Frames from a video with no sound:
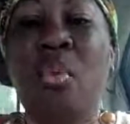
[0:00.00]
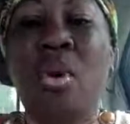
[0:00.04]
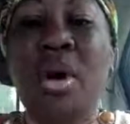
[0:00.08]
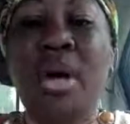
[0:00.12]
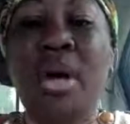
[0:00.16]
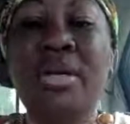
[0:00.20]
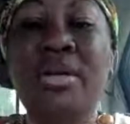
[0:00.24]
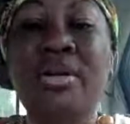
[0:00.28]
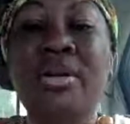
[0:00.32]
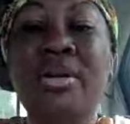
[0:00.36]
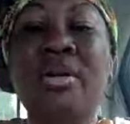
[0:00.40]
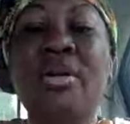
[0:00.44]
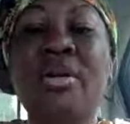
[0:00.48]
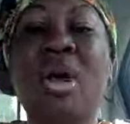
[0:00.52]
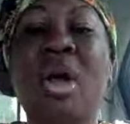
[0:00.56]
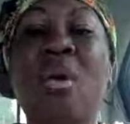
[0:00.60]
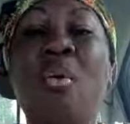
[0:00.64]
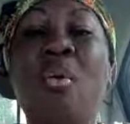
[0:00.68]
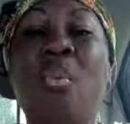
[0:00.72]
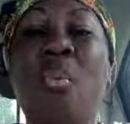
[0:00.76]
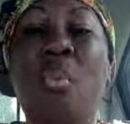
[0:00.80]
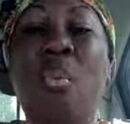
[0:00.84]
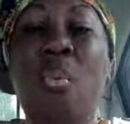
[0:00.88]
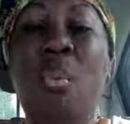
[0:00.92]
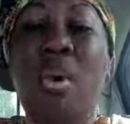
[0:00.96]
wonder,
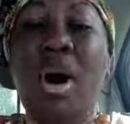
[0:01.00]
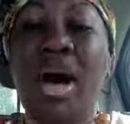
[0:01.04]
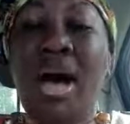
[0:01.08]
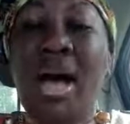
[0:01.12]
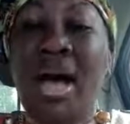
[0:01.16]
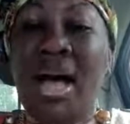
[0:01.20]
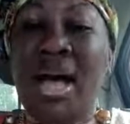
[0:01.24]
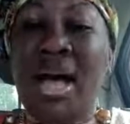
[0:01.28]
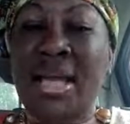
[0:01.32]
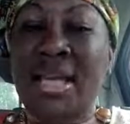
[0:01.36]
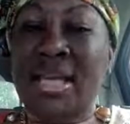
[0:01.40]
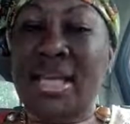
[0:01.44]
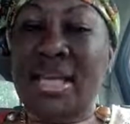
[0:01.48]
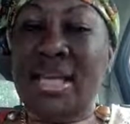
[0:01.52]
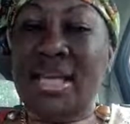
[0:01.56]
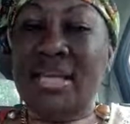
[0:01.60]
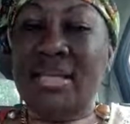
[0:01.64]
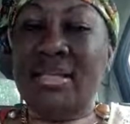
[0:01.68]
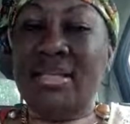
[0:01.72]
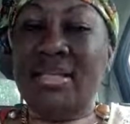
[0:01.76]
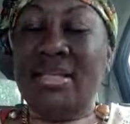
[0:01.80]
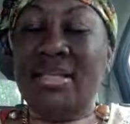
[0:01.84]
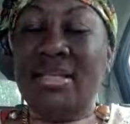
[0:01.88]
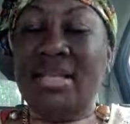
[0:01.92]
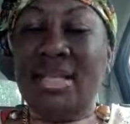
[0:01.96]
why is